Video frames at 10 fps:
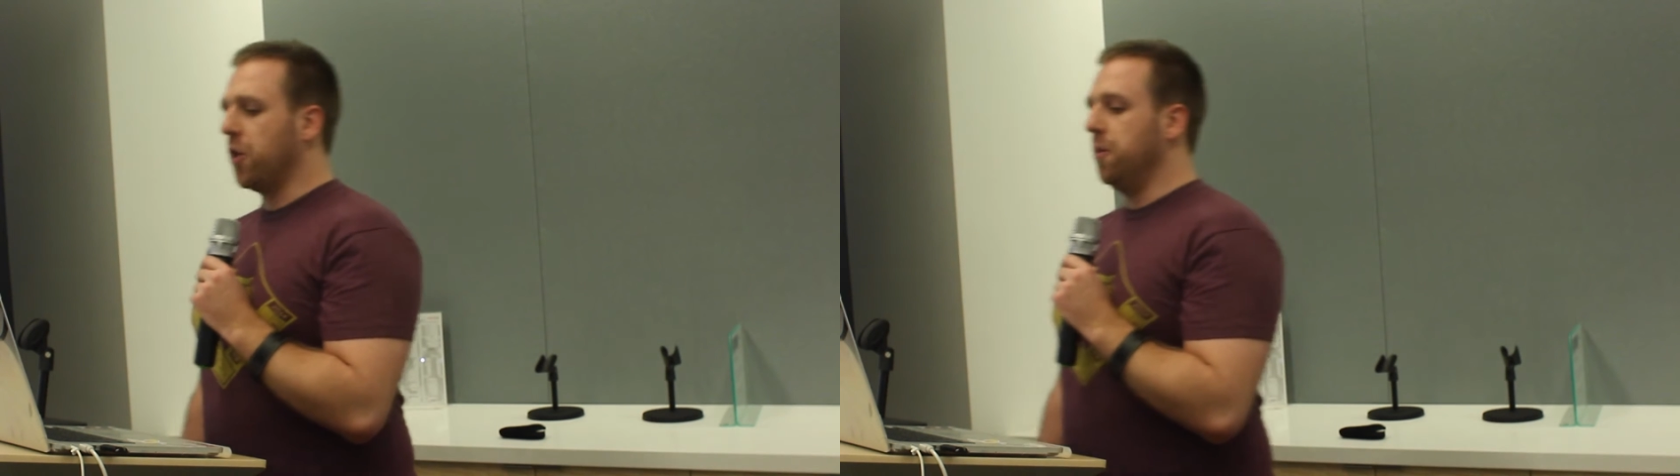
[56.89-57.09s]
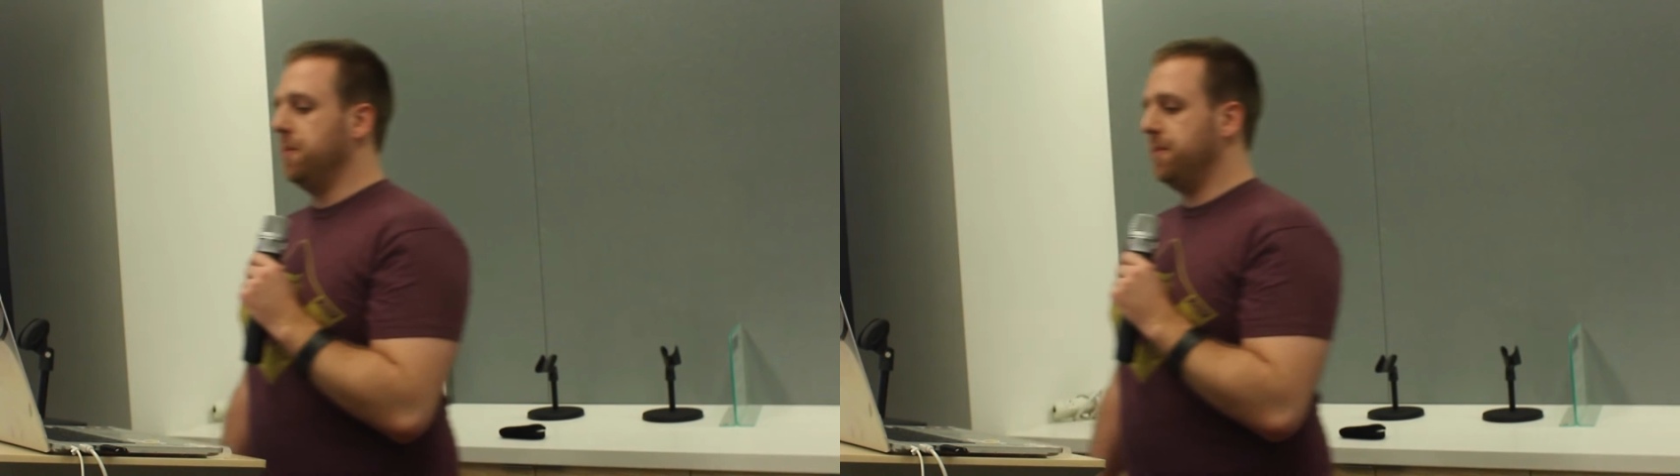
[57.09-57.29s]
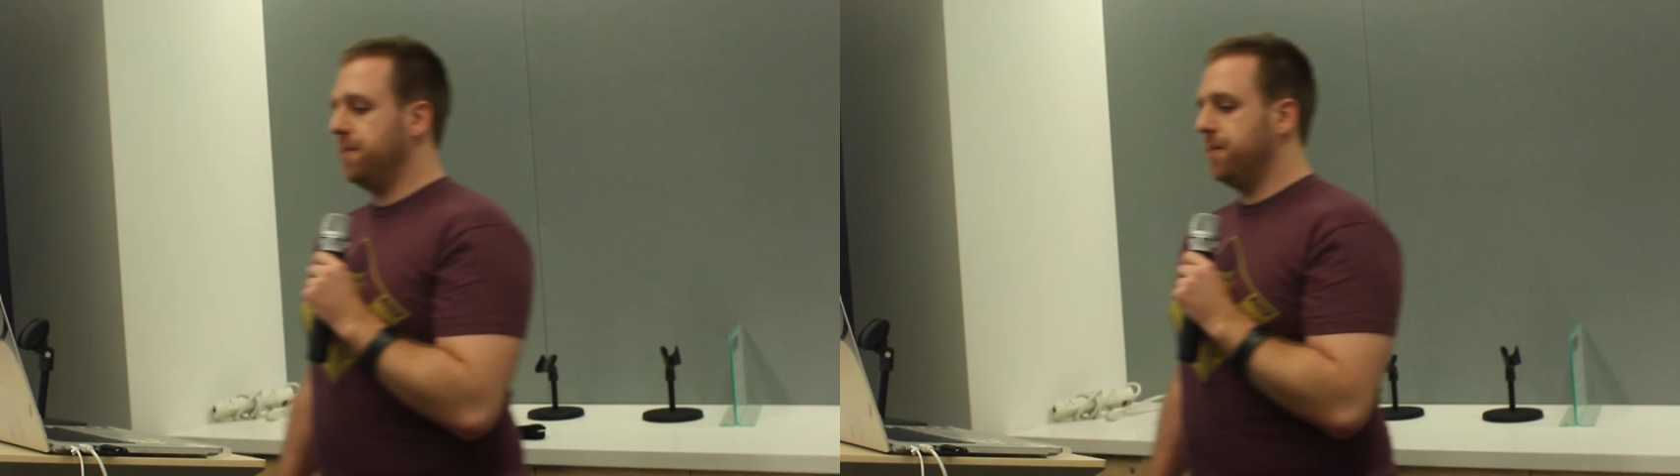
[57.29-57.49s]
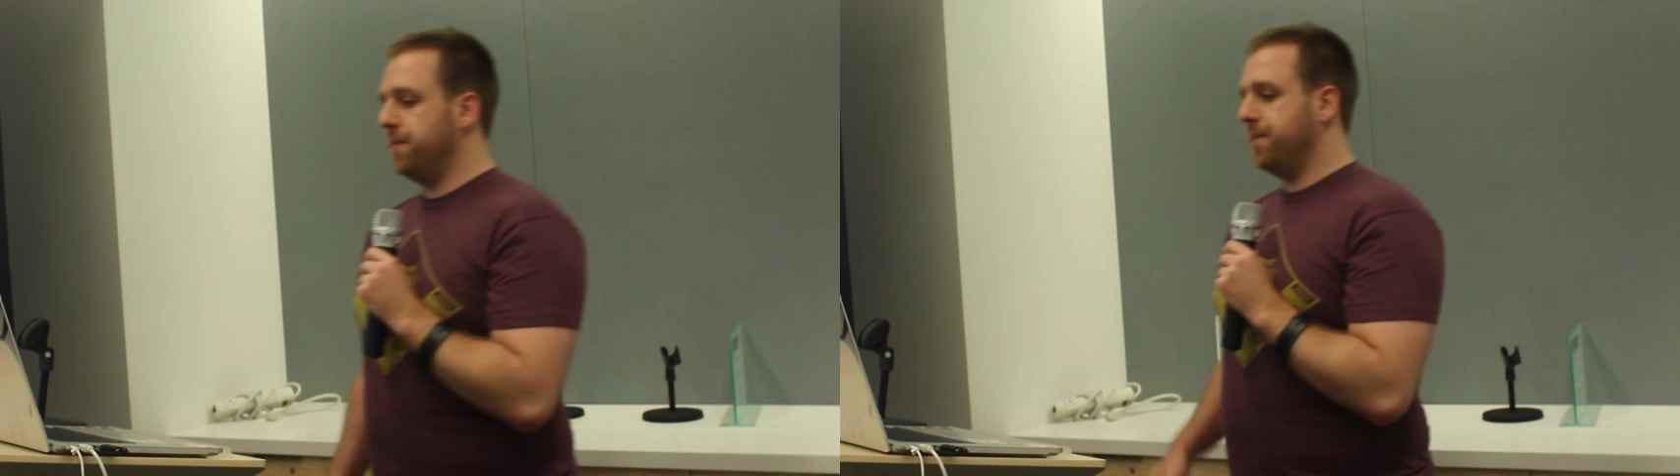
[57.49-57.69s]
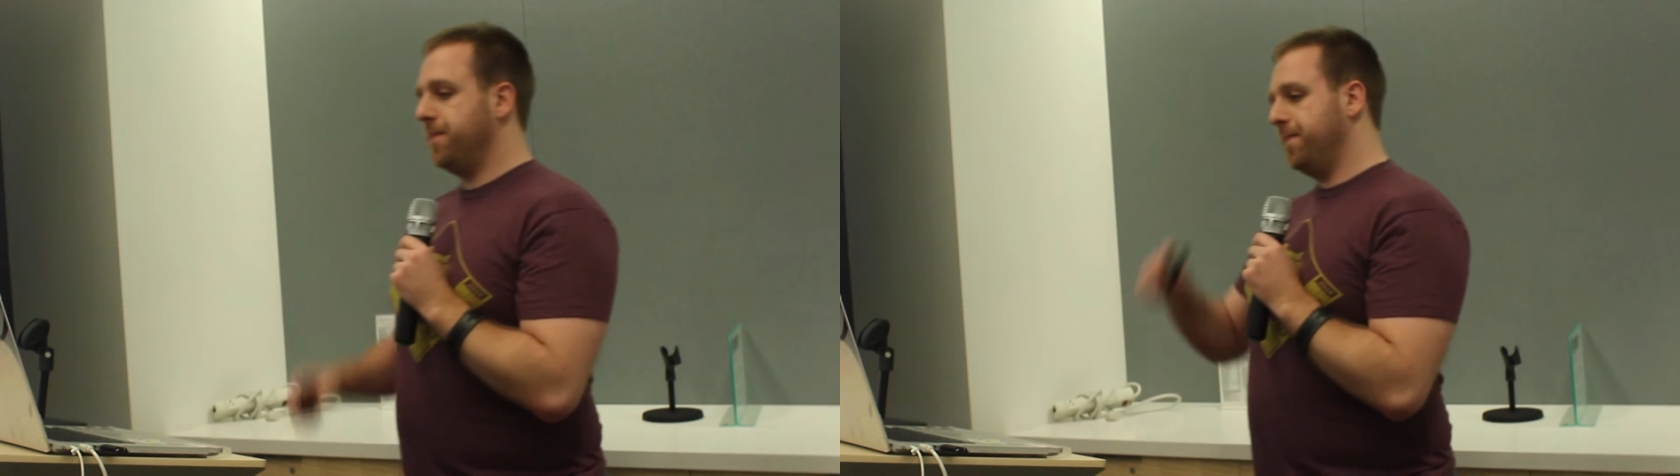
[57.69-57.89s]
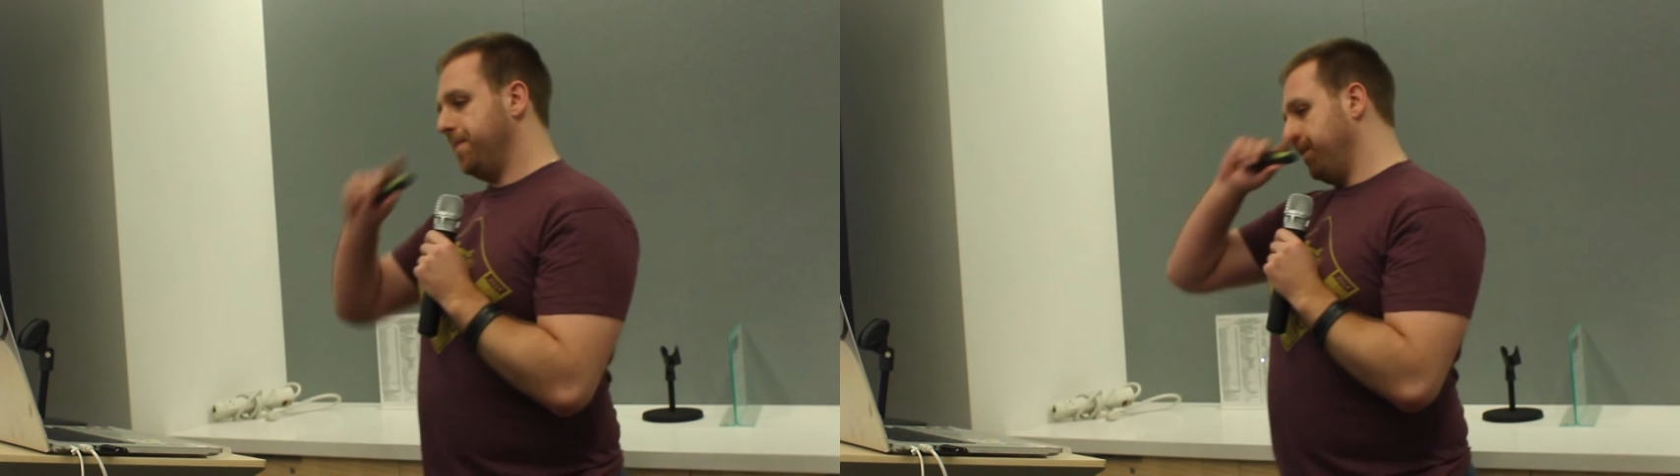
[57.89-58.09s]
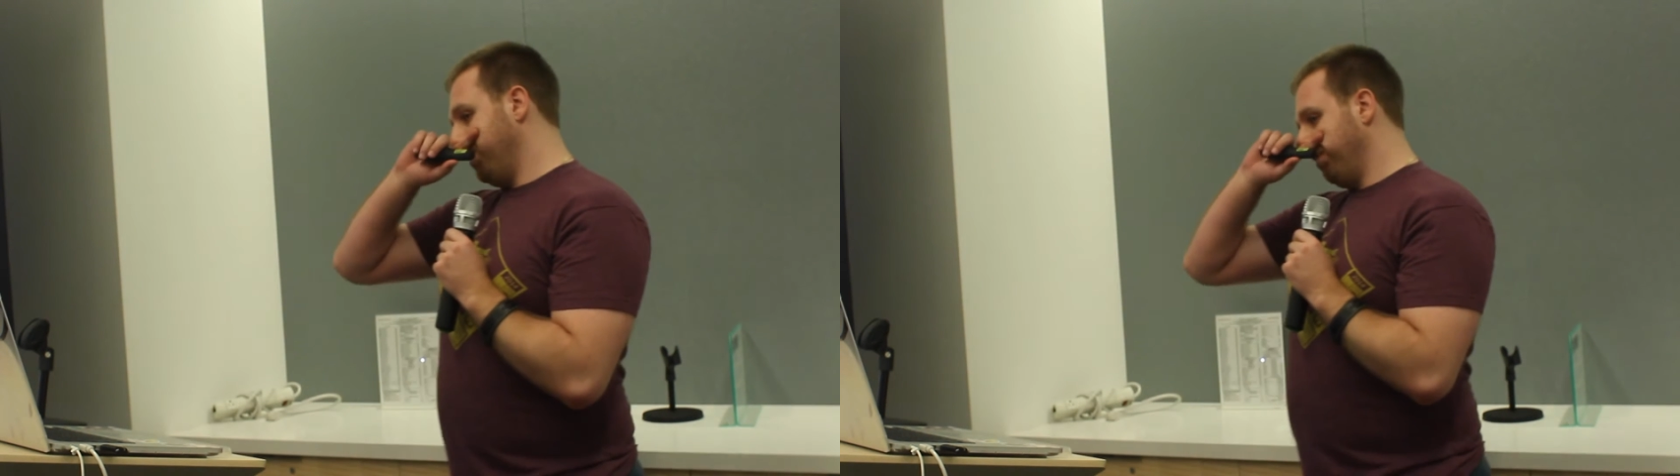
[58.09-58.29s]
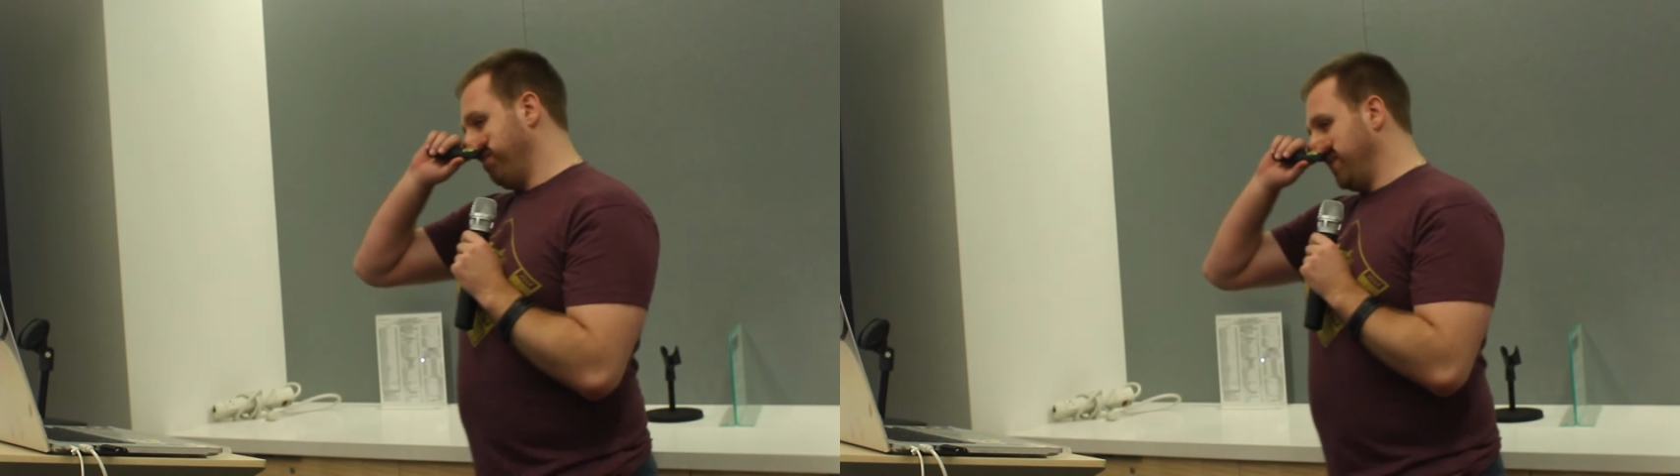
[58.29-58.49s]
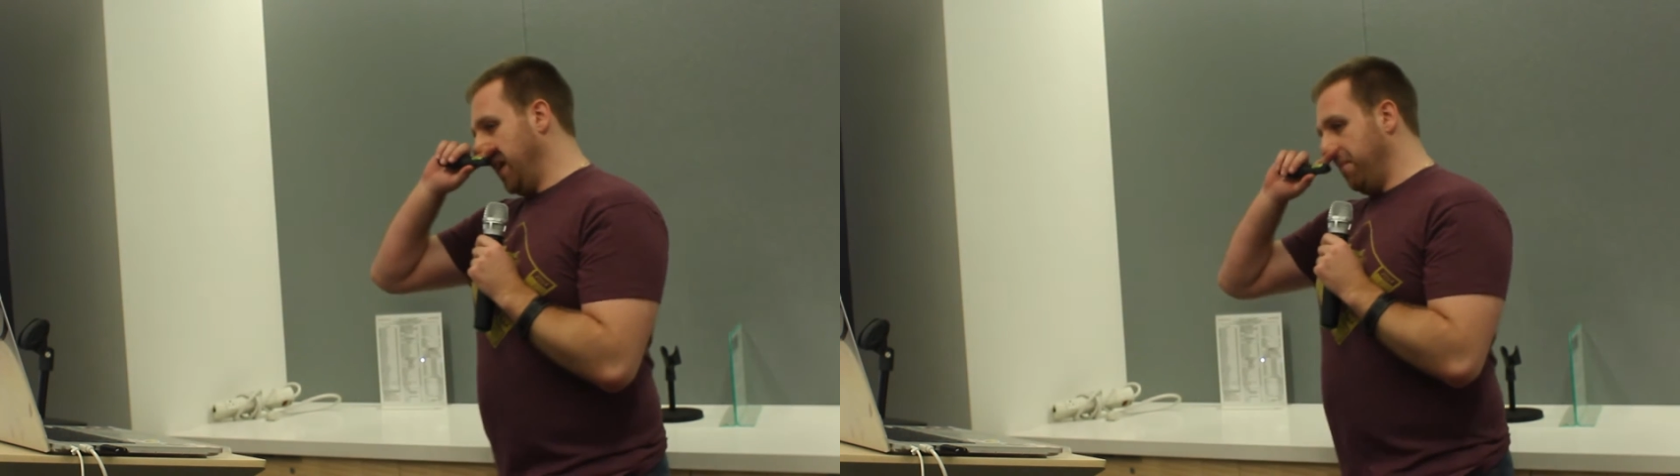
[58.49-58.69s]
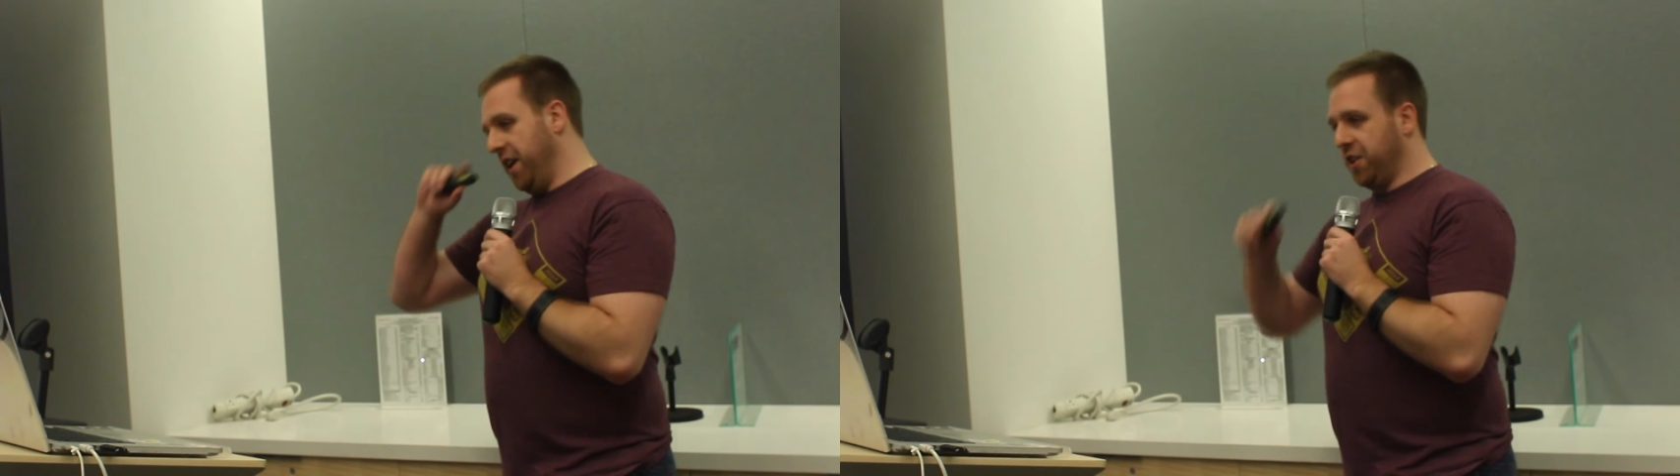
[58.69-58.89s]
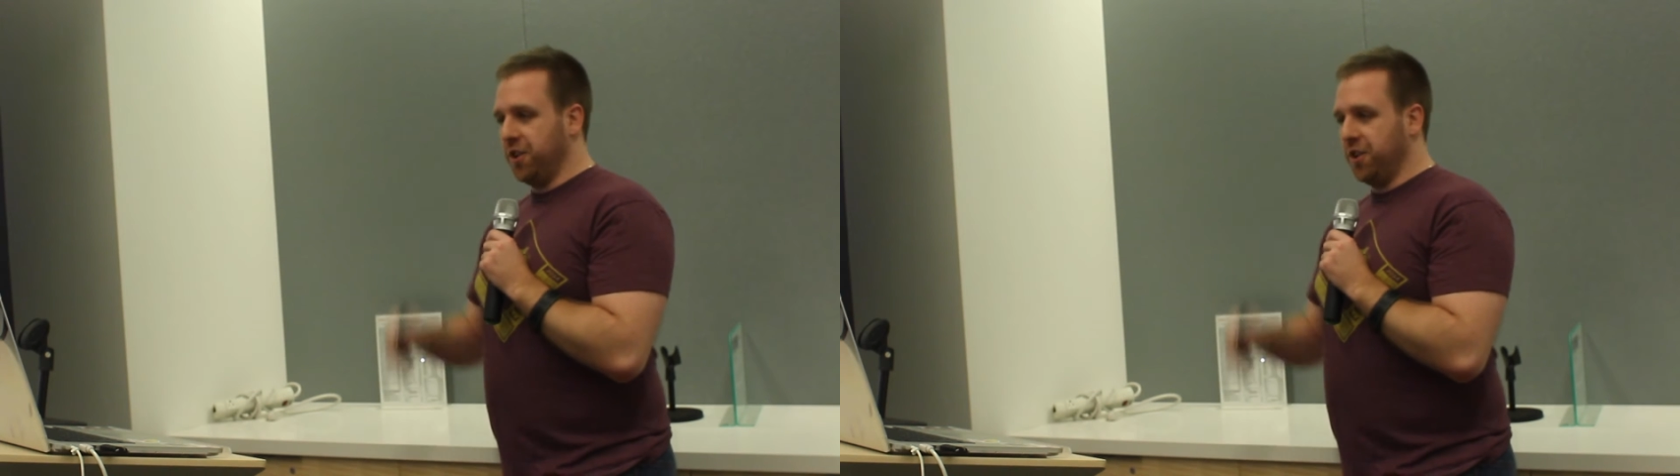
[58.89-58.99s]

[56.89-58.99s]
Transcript: So let